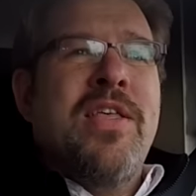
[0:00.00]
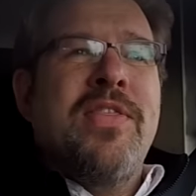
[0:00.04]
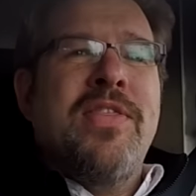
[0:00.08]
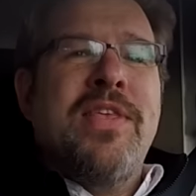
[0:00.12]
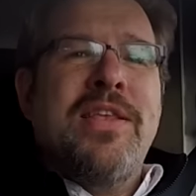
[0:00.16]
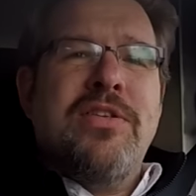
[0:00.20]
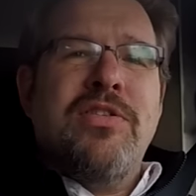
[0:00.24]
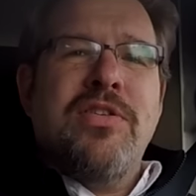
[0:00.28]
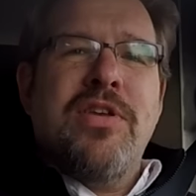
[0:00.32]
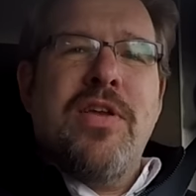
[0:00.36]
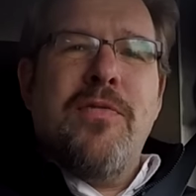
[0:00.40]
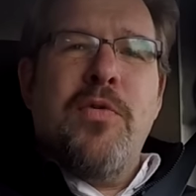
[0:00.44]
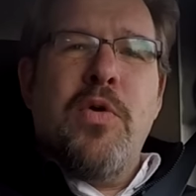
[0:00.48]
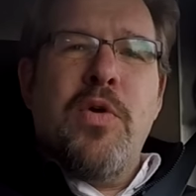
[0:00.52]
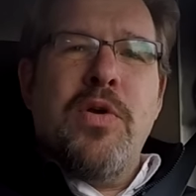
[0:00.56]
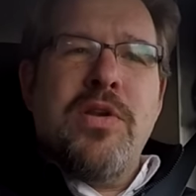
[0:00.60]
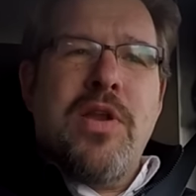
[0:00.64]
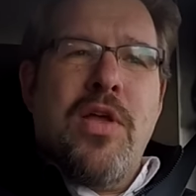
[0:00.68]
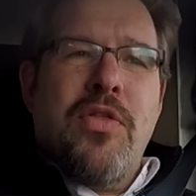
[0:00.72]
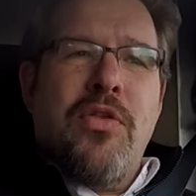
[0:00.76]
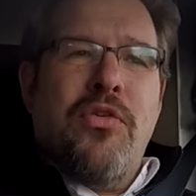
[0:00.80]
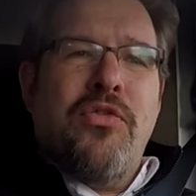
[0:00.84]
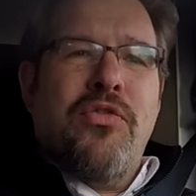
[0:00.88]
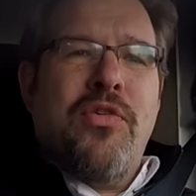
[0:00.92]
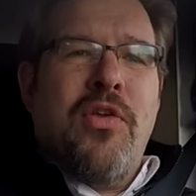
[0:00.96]
This will give you
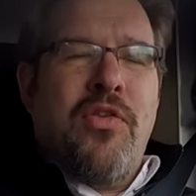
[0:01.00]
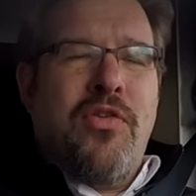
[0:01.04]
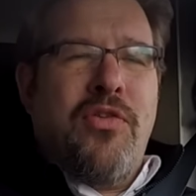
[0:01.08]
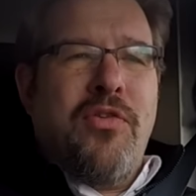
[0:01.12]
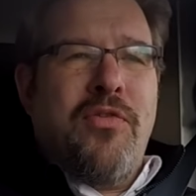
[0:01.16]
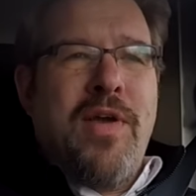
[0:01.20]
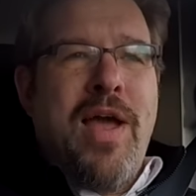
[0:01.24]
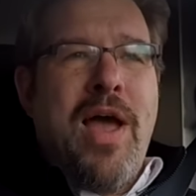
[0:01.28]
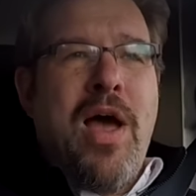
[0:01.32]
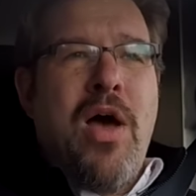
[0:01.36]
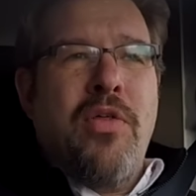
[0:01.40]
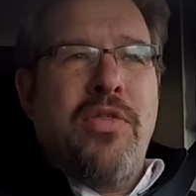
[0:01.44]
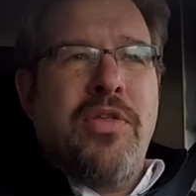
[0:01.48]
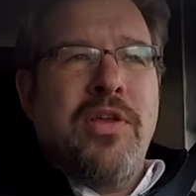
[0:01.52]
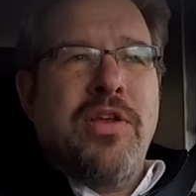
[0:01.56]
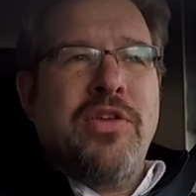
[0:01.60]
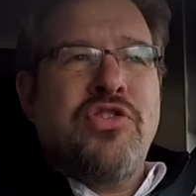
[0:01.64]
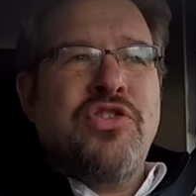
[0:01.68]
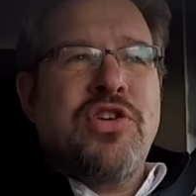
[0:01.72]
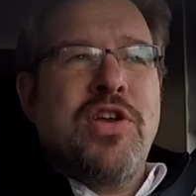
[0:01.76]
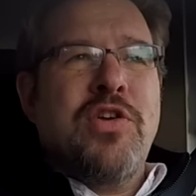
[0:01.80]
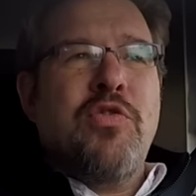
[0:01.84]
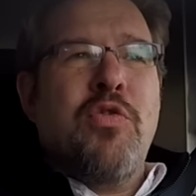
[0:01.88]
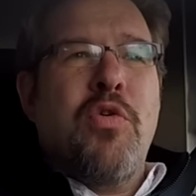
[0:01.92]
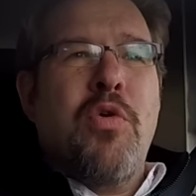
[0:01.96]
another sense of how the
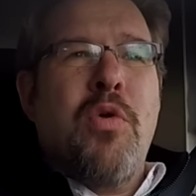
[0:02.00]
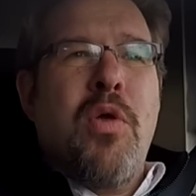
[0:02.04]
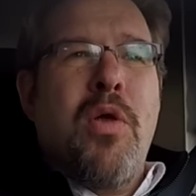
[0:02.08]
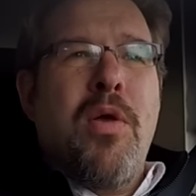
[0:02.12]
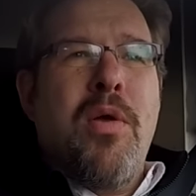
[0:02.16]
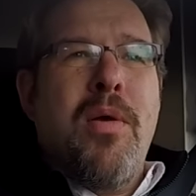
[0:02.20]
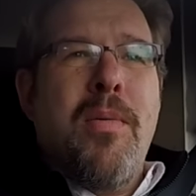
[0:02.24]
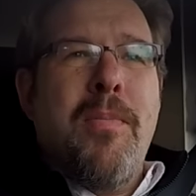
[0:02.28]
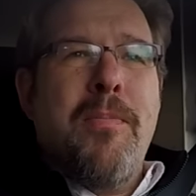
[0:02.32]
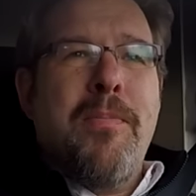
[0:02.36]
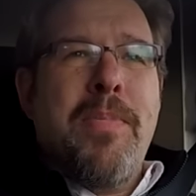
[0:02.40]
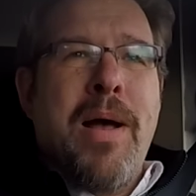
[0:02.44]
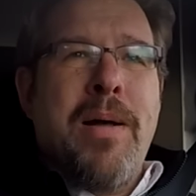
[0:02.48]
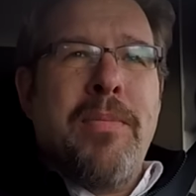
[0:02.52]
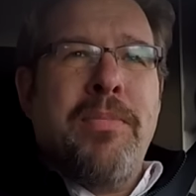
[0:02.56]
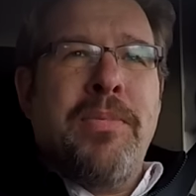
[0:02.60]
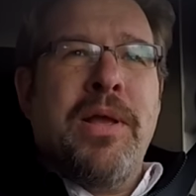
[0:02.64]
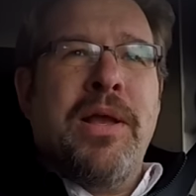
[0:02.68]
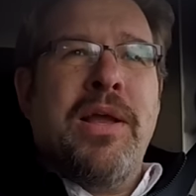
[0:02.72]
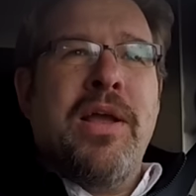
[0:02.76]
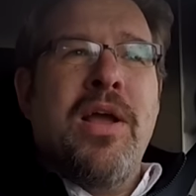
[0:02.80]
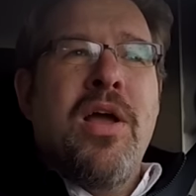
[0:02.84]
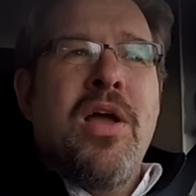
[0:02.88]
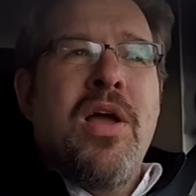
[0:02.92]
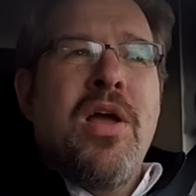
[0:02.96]
general
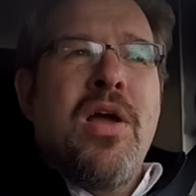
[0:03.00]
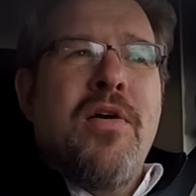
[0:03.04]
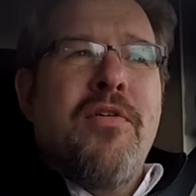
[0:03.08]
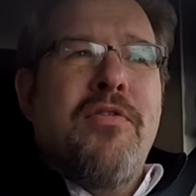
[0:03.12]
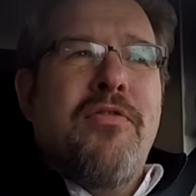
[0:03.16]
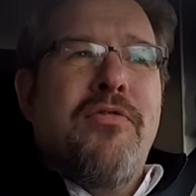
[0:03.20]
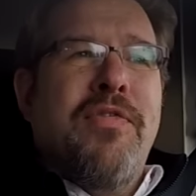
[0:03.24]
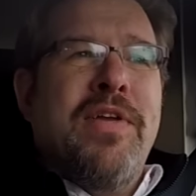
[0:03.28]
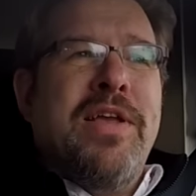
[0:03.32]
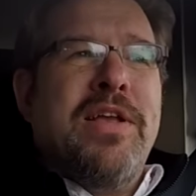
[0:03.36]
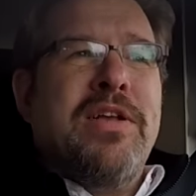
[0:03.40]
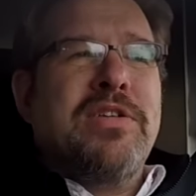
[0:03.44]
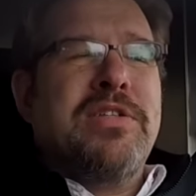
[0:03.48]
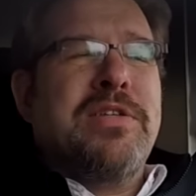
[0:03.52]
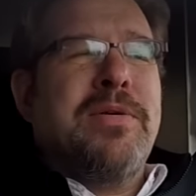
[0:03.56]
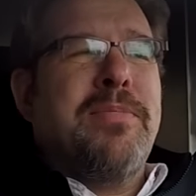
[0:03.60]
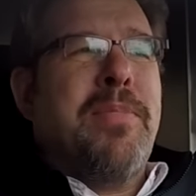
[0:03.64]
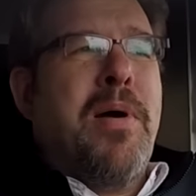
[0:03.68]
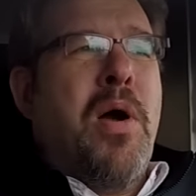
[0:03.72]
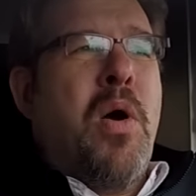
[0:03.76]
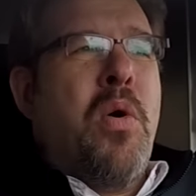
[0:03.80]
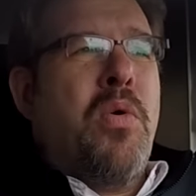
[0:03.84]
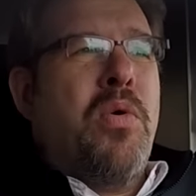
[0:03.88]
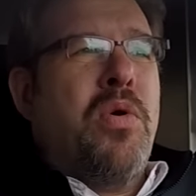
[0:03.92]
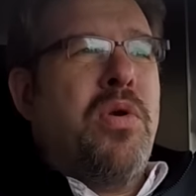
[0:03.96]
public feels
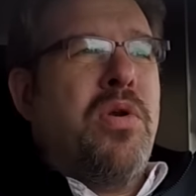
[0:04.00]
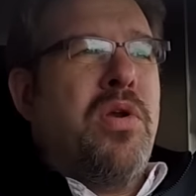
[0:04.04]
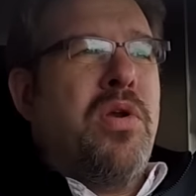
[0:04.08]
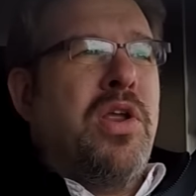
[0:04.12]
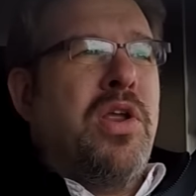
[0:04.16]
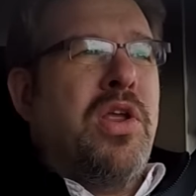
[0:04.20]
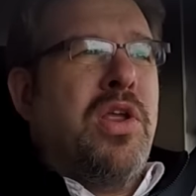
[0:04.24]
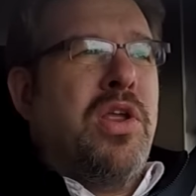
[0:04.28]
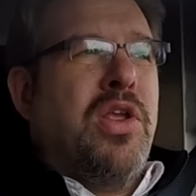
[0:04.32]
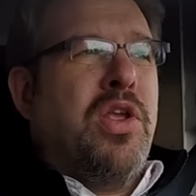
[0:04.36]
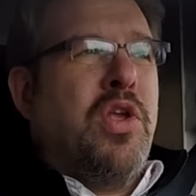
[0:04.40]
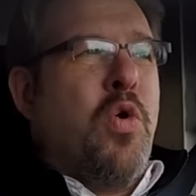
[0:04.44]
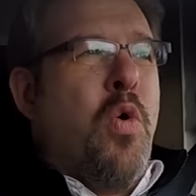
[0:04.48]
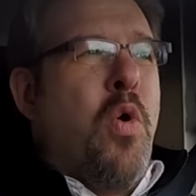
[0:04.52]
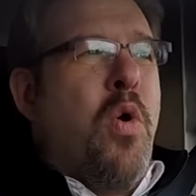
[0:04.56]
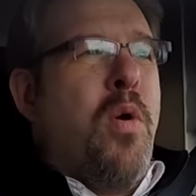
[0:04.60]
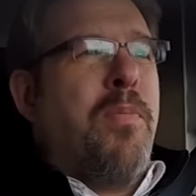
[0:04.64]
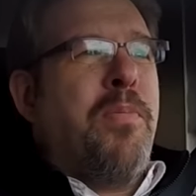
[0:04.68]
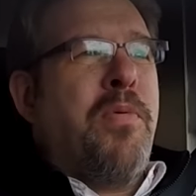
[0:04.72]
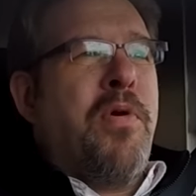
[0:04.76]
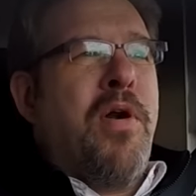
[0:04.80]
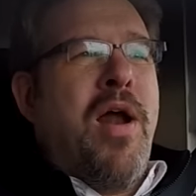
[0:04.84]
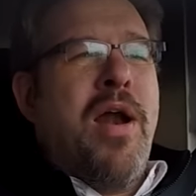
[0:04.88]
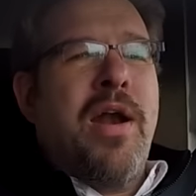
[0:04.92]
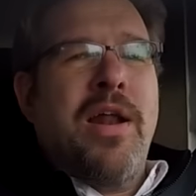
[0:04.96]
about your
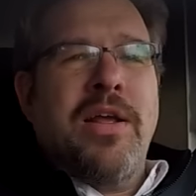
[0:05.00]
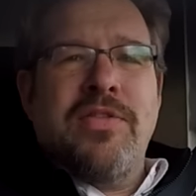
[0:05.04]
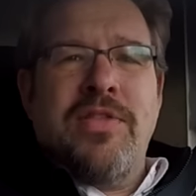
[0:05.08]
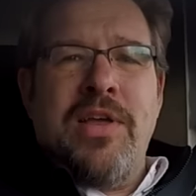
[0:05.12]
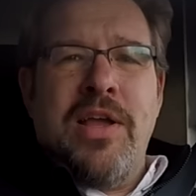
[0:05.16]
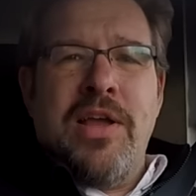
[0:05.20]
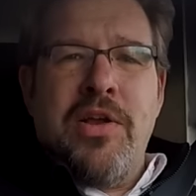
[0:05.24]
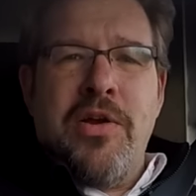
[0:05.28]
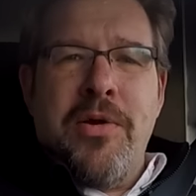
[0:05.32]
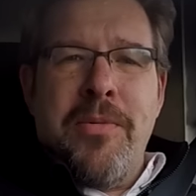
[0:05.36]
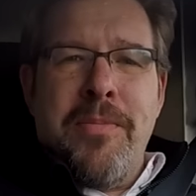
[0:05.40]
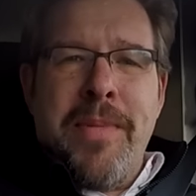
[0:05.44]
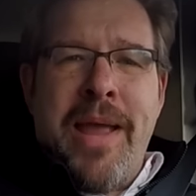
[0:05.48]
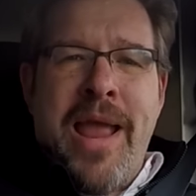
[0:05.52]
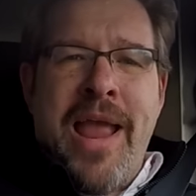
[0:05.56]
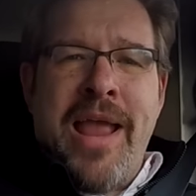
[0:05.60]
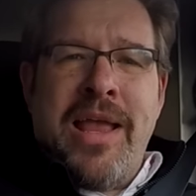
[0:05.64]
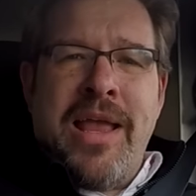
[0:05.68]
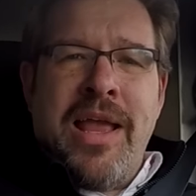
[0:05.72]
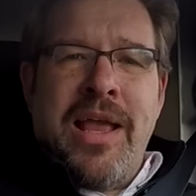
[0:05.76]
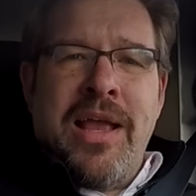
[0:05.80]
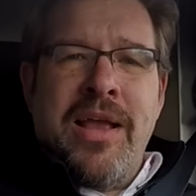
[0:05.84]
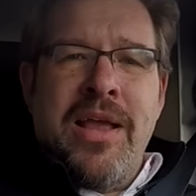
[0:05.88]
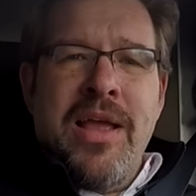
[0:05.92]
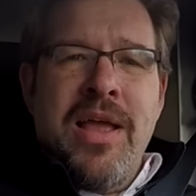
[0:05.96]
product that you're
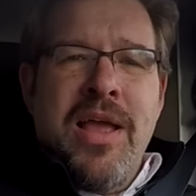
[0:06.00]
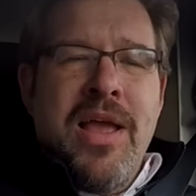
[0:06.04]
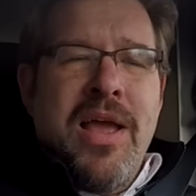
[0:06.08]
making.